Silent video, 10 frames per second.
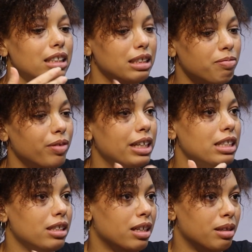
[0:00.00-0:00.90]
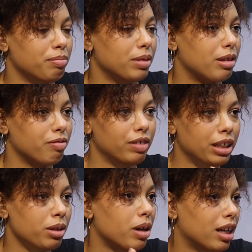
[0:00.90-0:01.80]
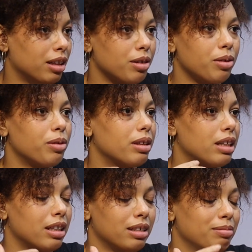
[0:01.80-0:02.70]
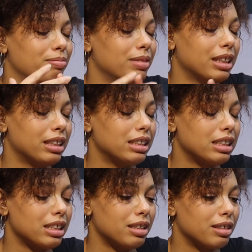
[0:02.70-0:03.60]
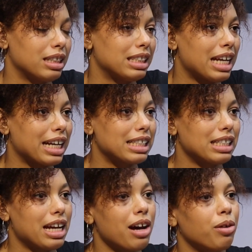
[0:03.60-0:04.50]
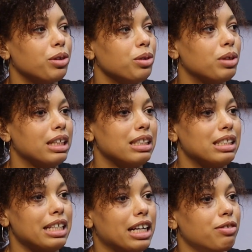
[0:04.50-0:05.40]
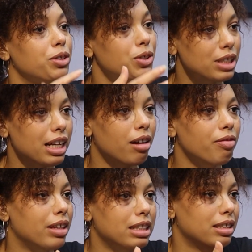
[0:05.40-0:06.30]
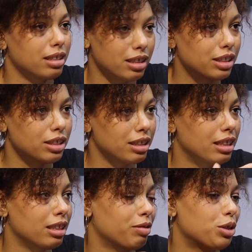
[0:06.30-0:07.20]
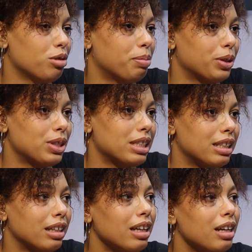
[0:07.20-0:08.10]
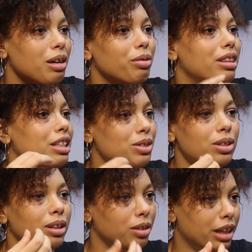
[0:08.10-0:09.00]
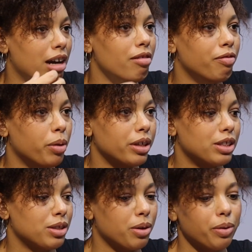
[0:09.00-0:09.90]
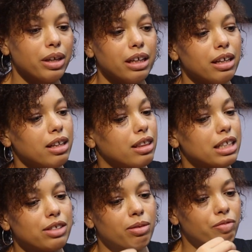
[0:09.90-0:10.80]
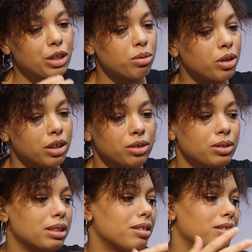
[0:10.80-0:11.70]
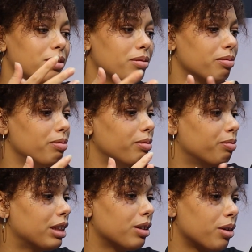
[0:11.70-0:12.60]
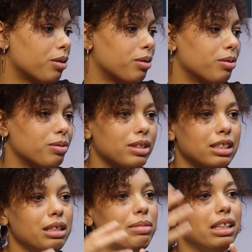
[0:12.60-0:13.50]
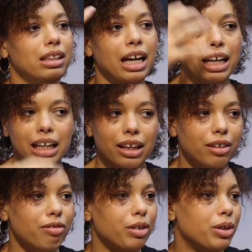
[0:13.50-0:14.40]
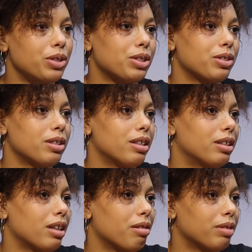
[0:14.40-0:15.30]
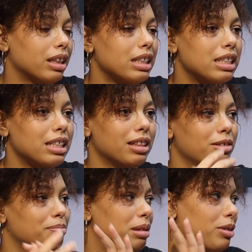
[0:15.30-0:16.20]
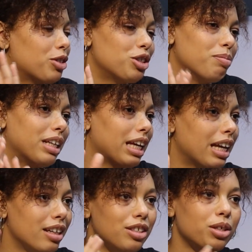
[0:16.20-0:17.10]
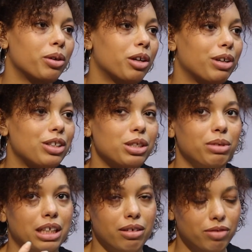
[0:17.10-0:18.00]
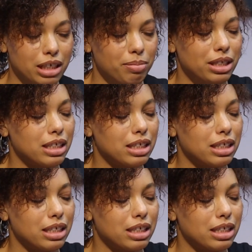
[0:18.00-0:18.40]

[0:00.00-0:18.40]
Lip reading: deepfakes, video, audio, and text, how you can detect for yourself as an individual person what things you can look out for. So things from visual cues, we know some of the lighting on photos are not realistic. There maybe are too many hands going around, so we give tips